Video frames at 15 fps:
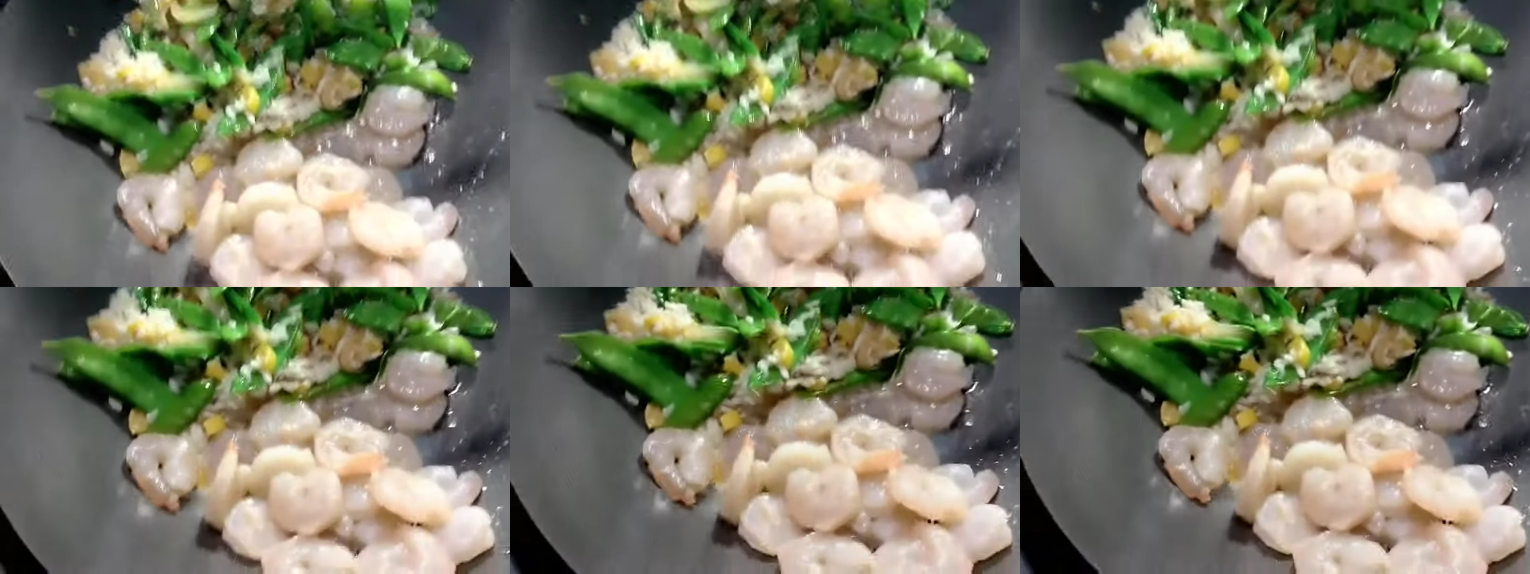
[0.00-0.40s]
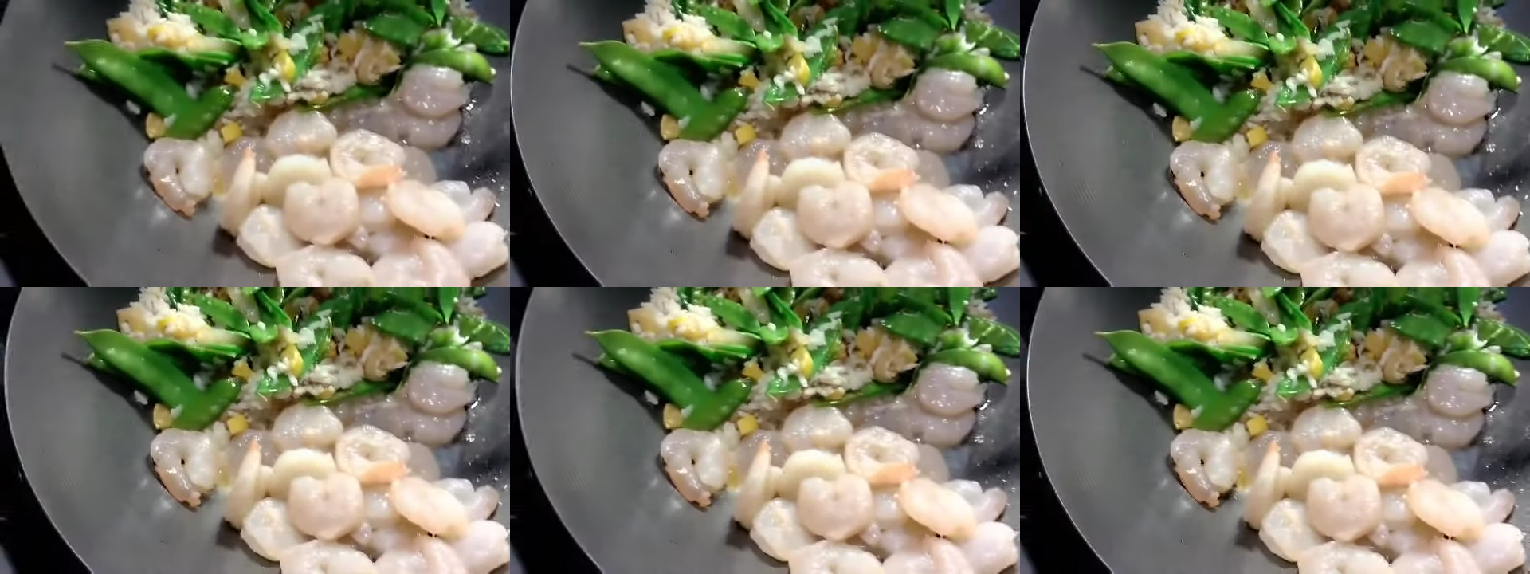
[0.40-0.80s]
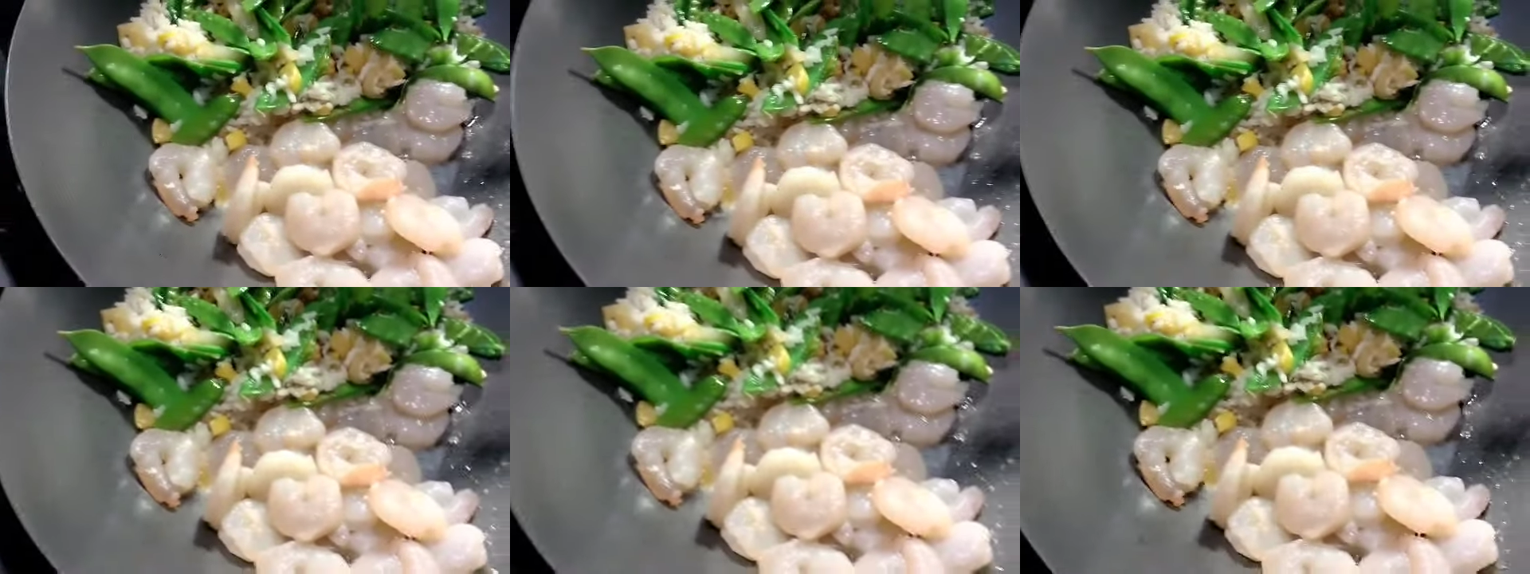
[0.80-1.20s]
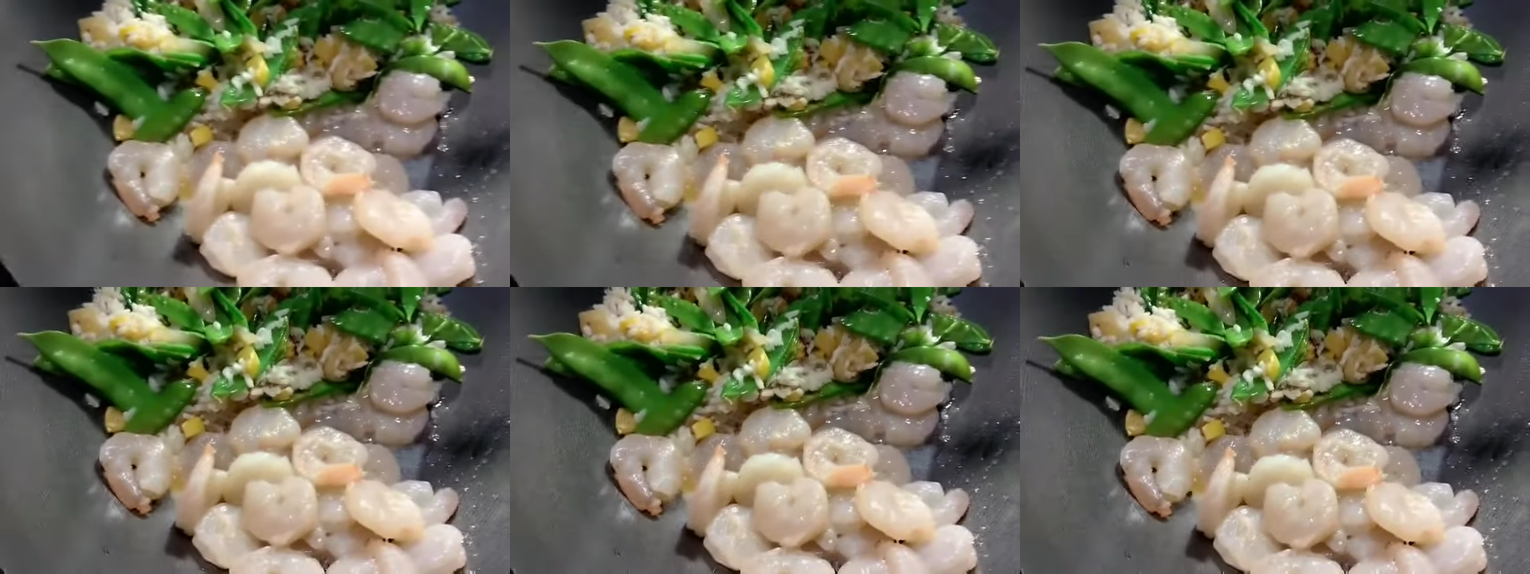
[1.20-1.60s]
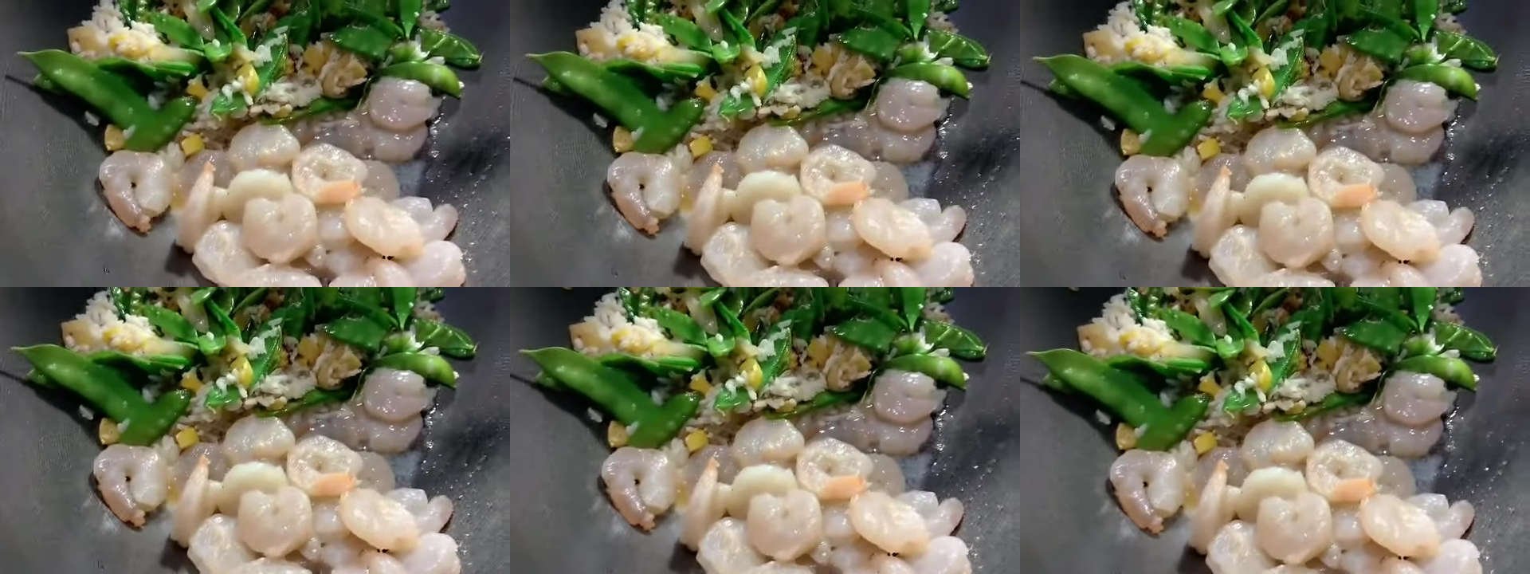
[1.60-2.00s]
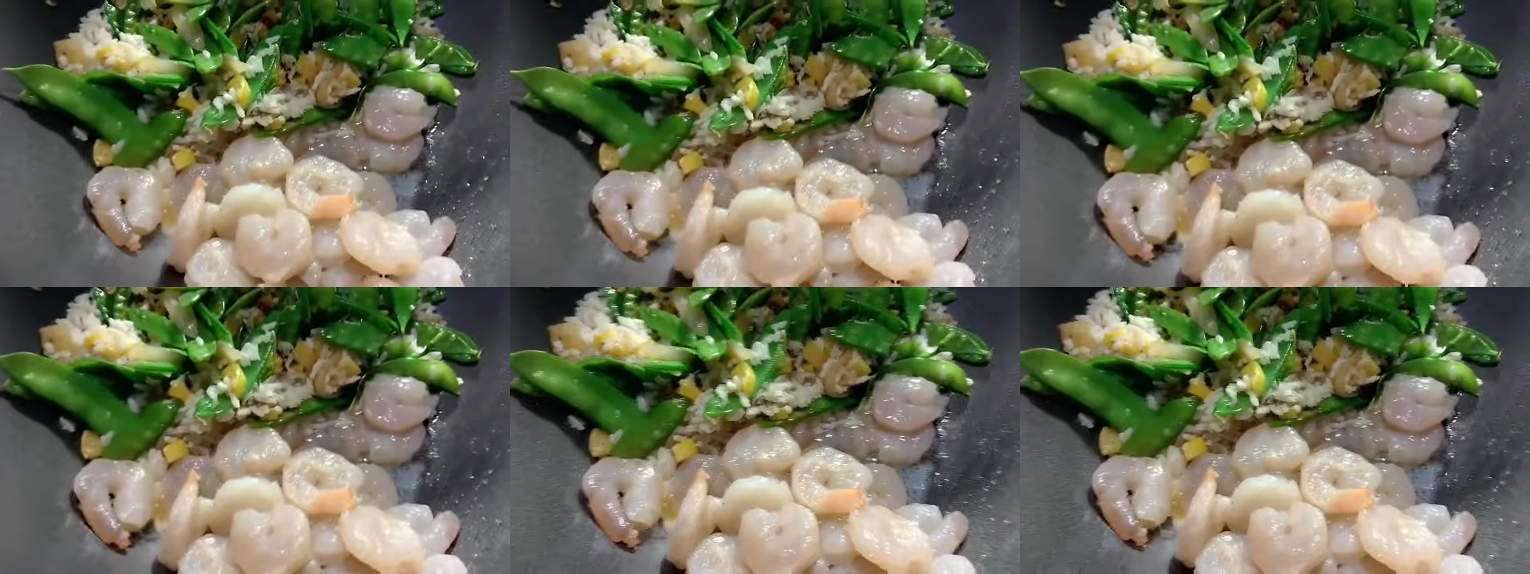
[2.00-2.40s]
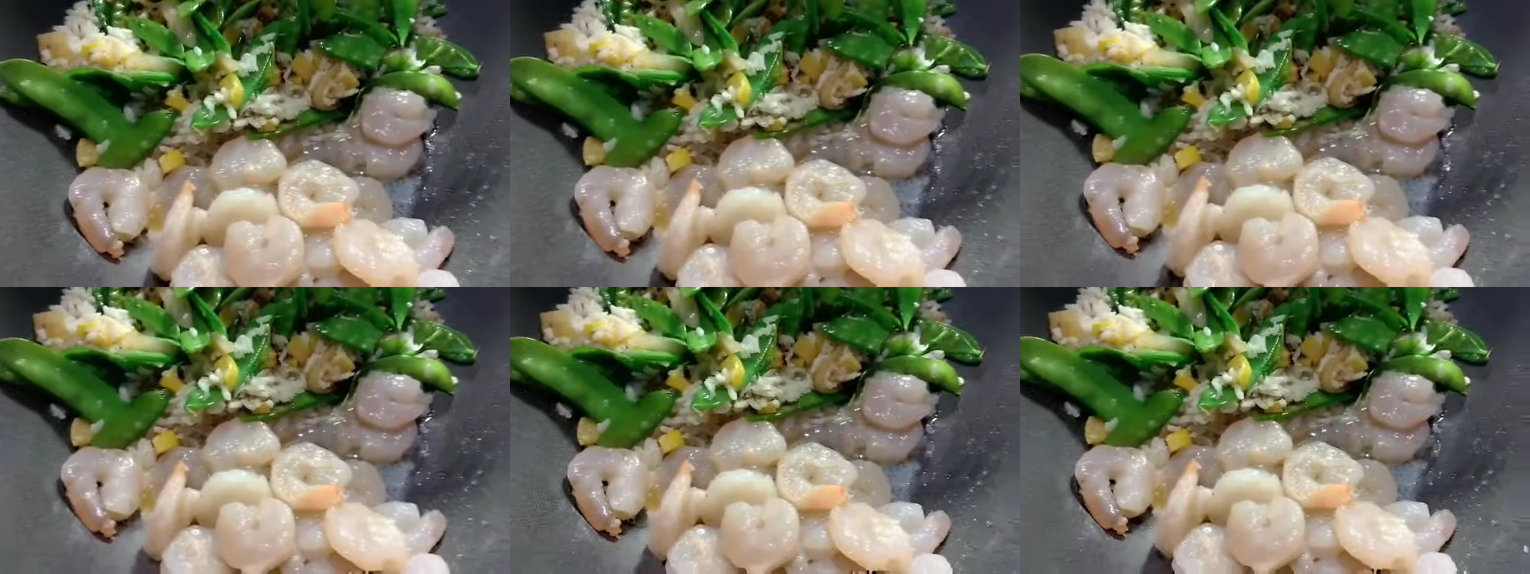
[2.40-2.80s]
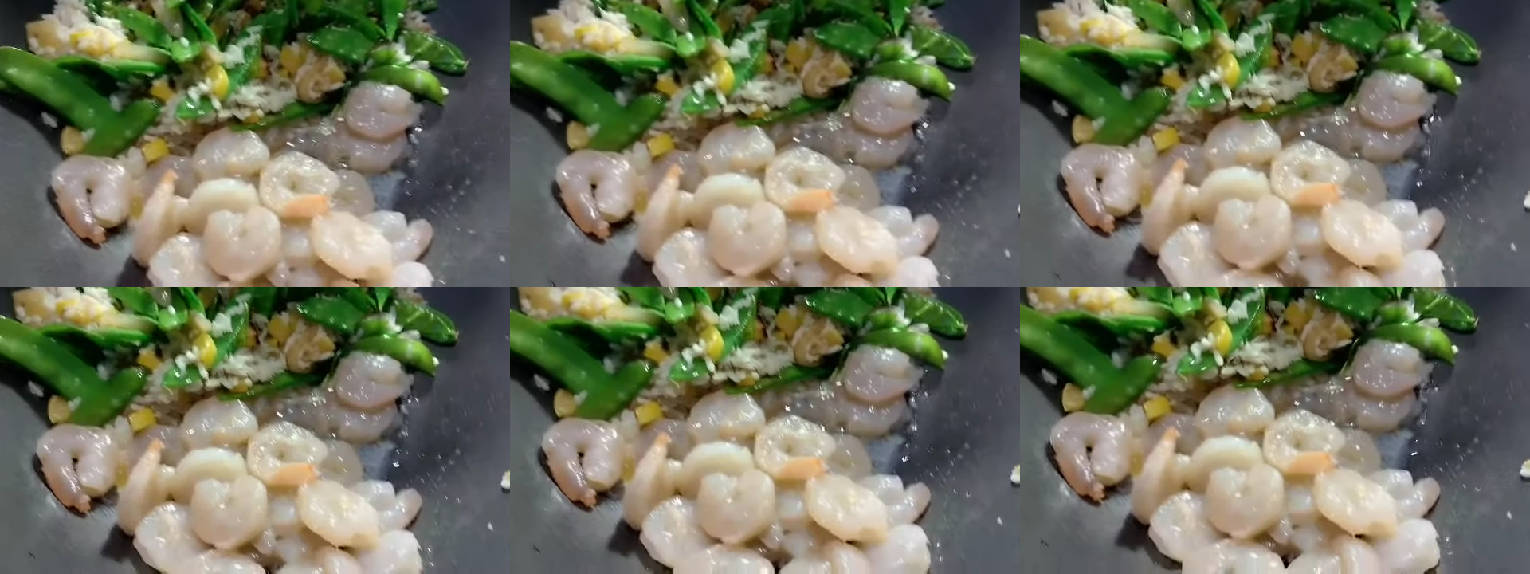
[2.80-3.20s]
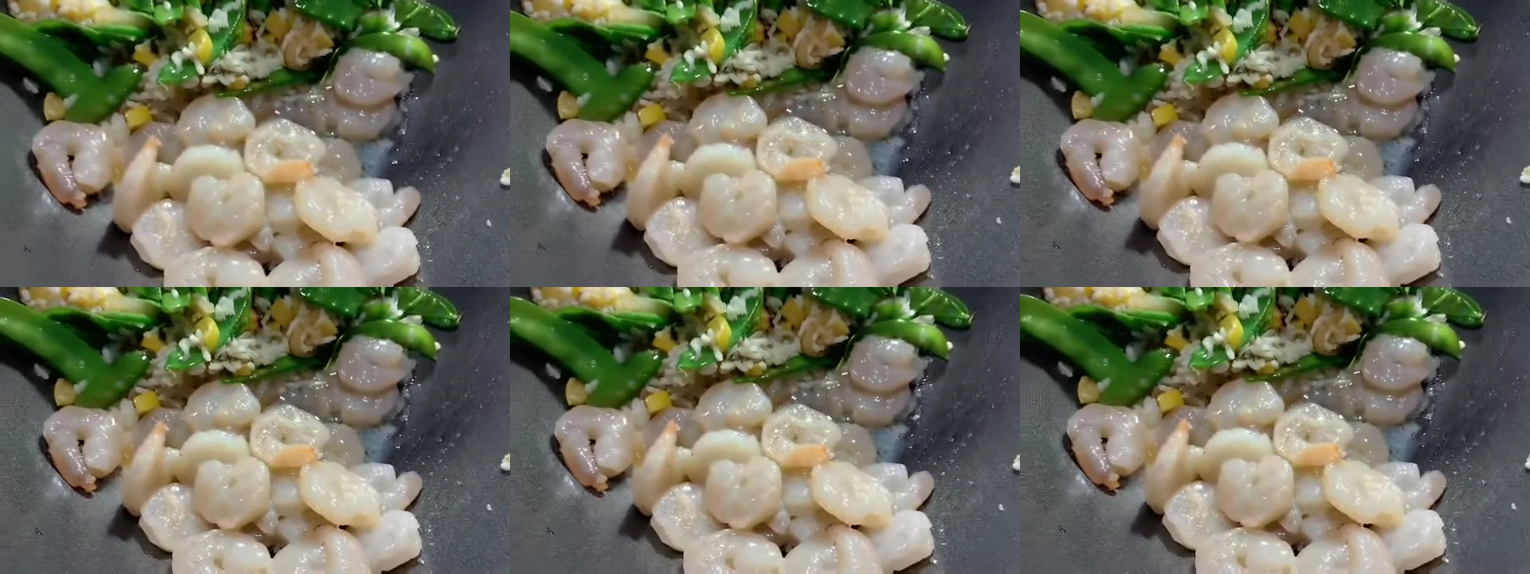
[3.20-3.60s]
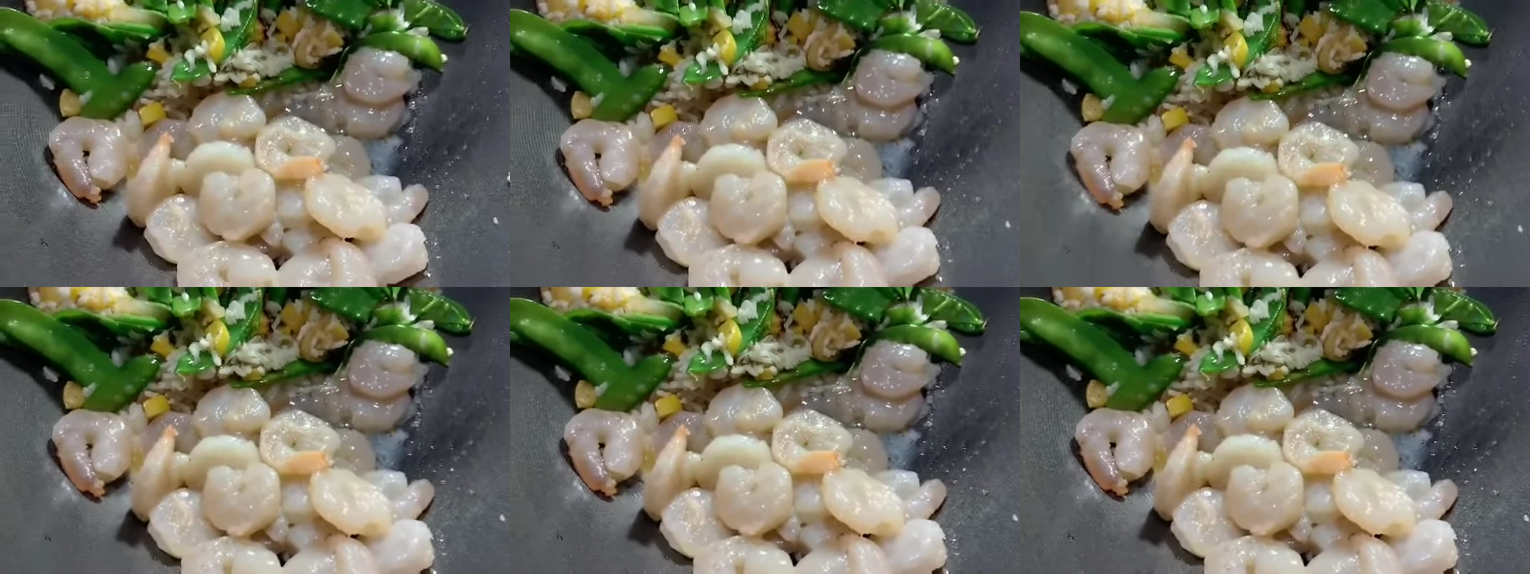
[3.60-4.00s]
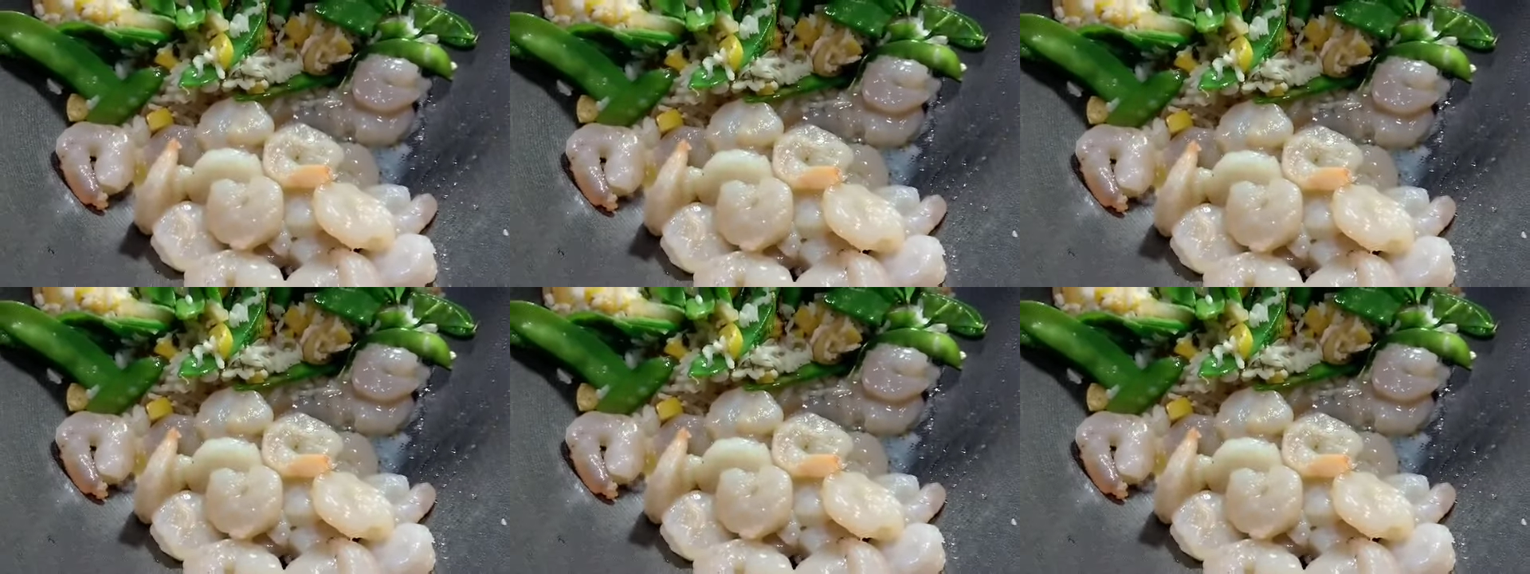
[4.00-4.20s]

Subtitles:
[unreadable: no face in view]